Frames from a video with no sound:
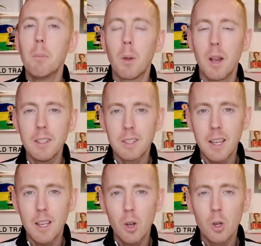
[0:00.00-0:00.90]
But let's
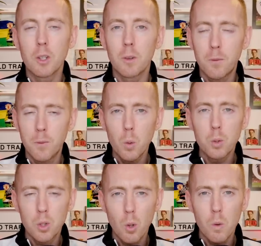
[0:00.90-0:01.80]
take a look at the full
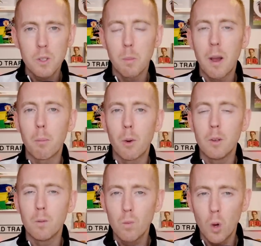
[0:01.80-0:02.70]
stories about
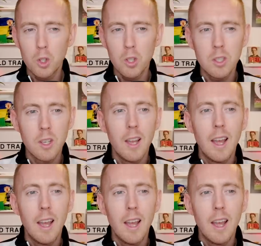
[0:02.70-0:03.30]
Brendan Rodgers